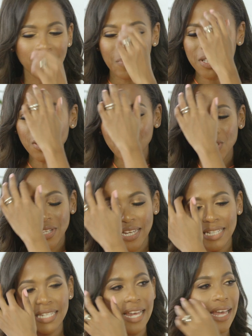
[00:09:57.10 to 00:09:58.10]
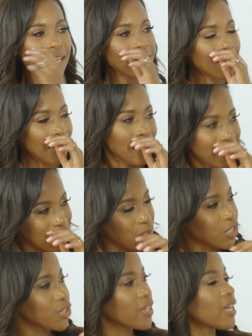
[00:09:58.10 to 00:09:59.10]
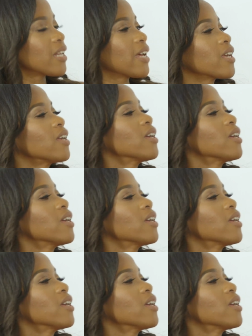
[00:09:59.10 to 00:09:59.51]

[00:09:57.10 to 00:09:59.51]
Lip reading: But don't you get tan lines? Don't you get like